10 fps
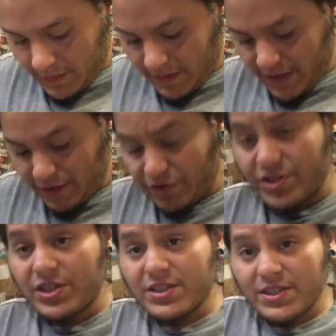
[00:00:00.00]
And they're
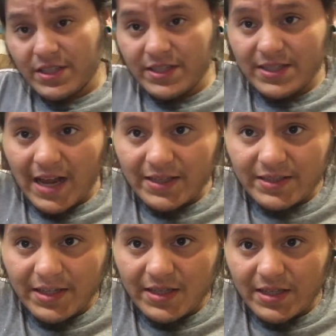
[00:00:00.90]
just exactly
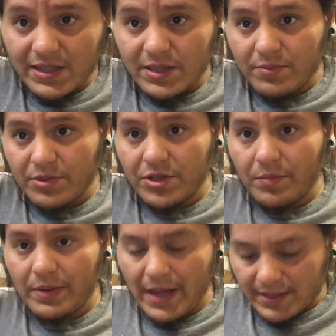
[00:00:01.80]
like this, but they're
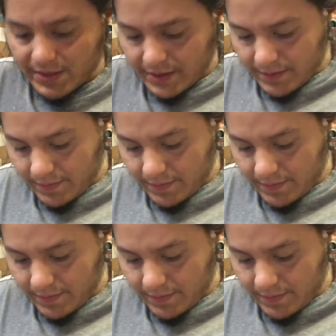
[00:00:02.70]
plastic.